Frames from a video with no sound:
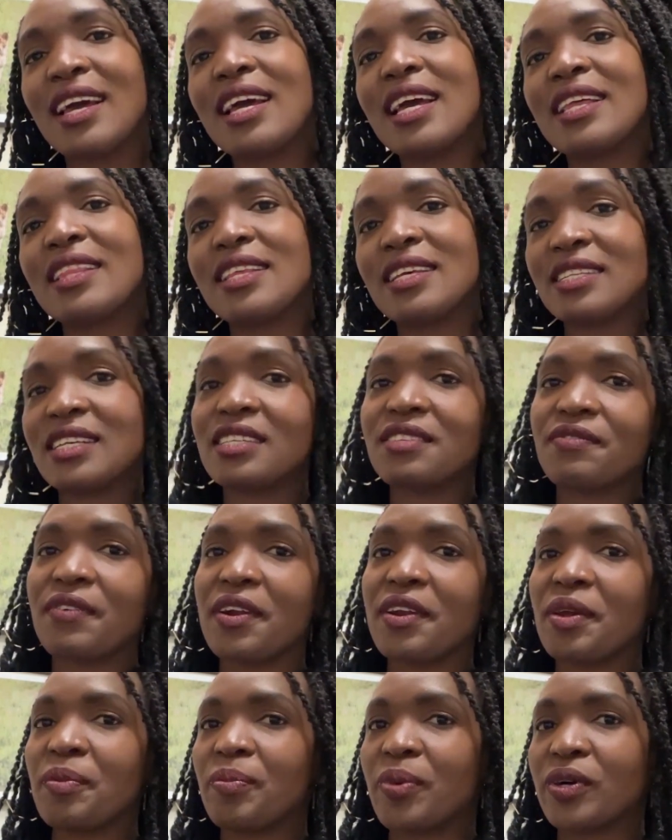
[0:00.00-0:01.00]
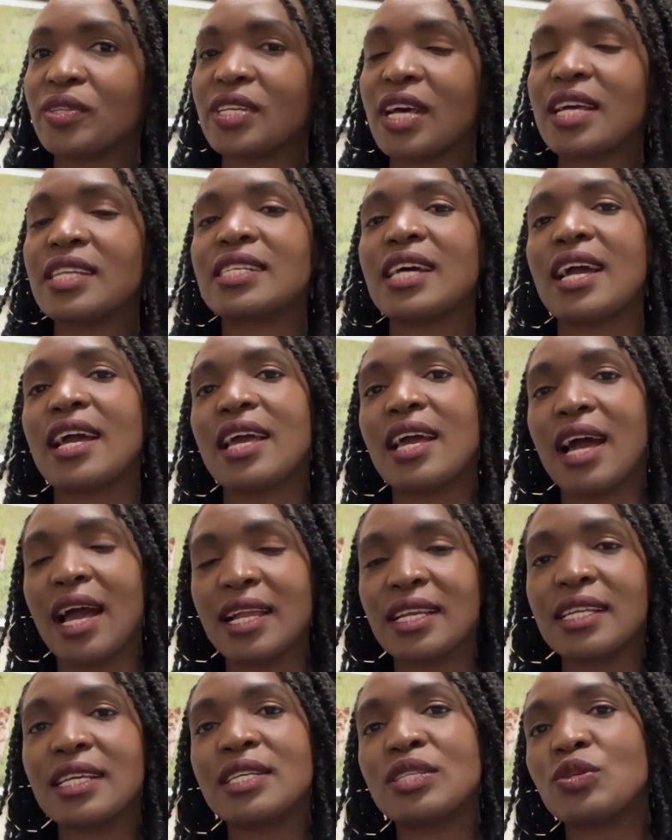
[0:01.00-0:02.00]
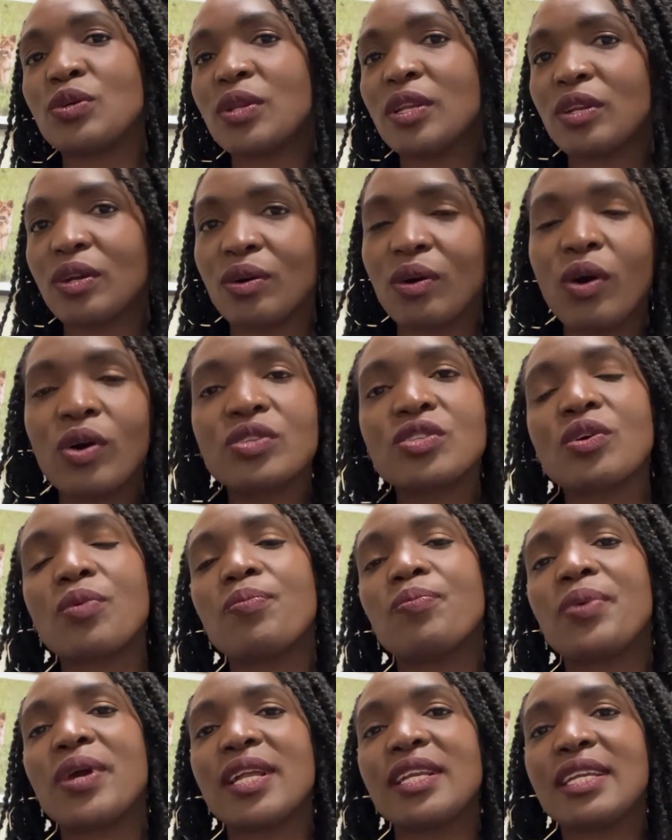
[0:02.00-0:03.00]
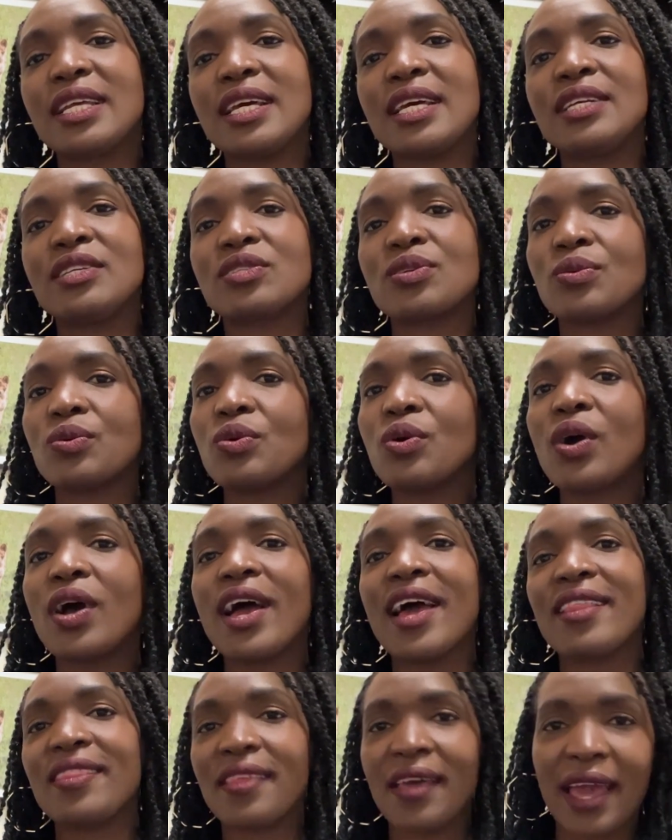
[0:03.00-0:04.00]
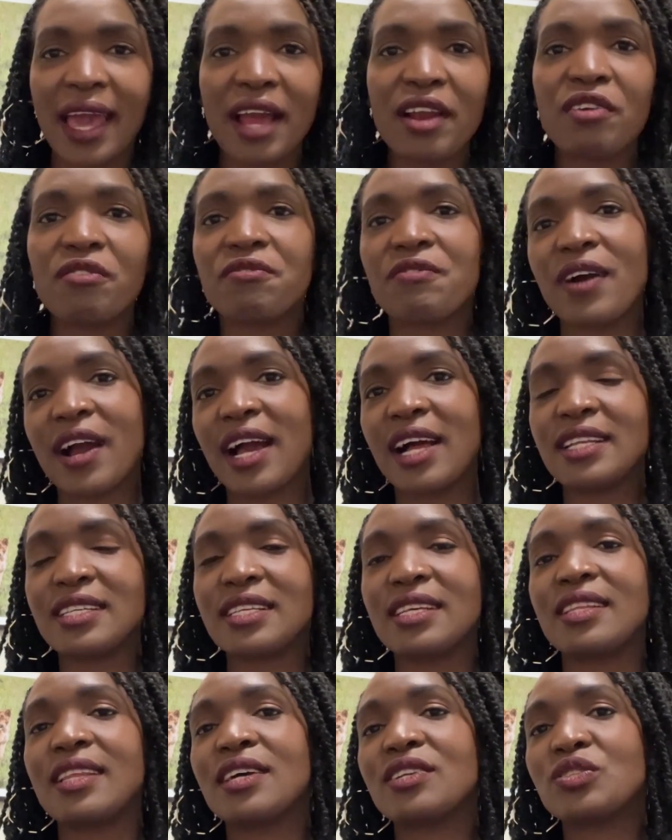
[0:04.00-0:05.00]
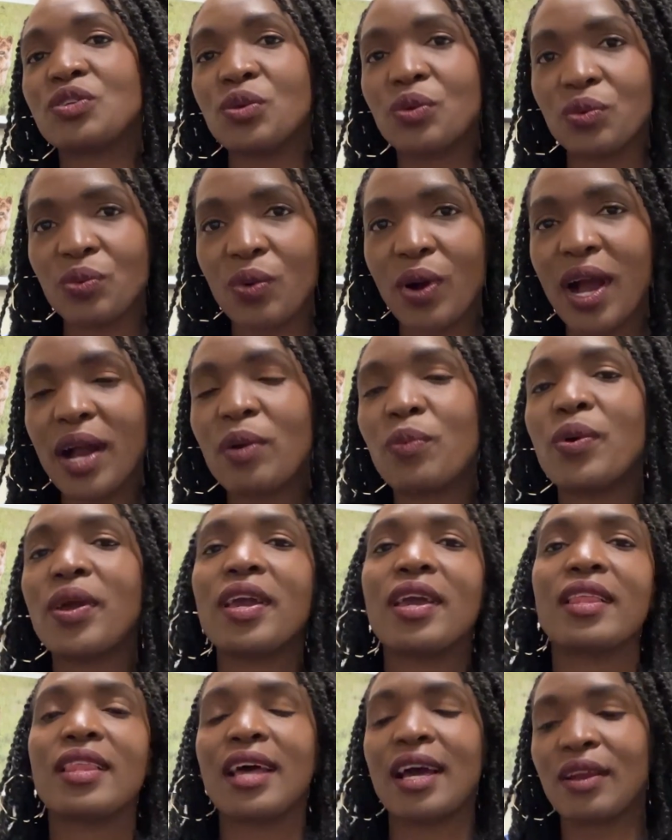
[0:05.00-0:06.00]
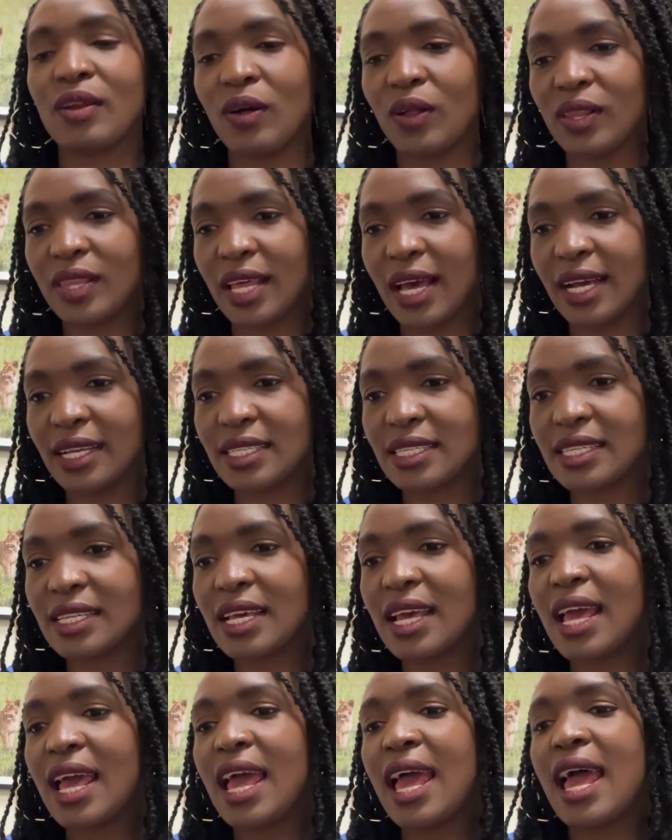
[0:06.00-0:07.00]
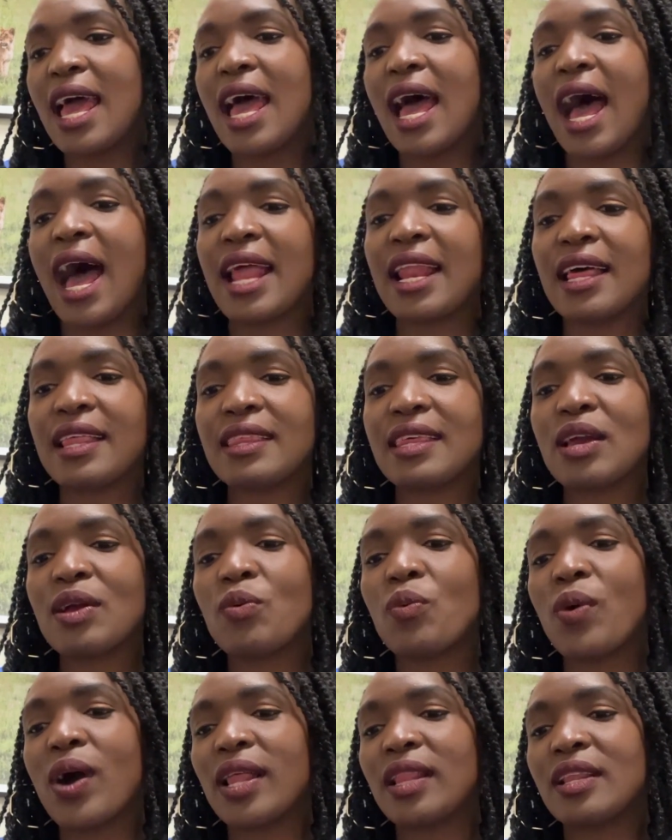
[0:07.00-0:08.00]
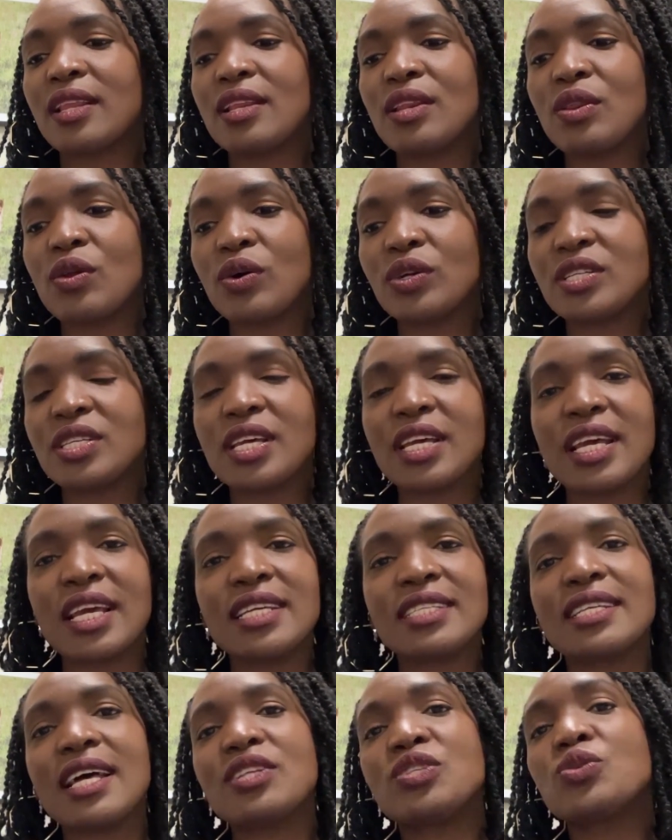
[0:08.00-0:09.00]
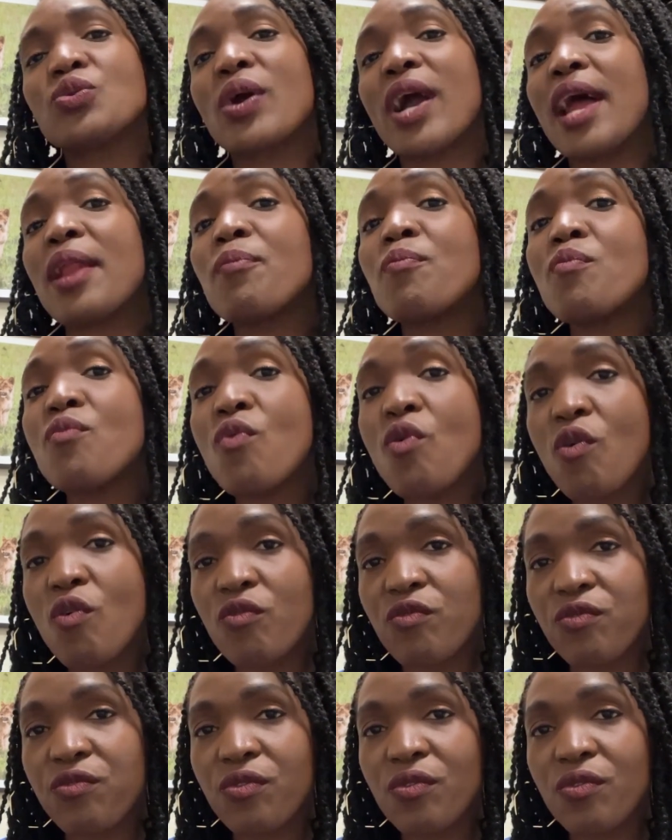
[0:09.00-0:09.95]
This is very important, and it will also build into the kind of faculty that you'll work with and all that. Another thing worth noting is that you can move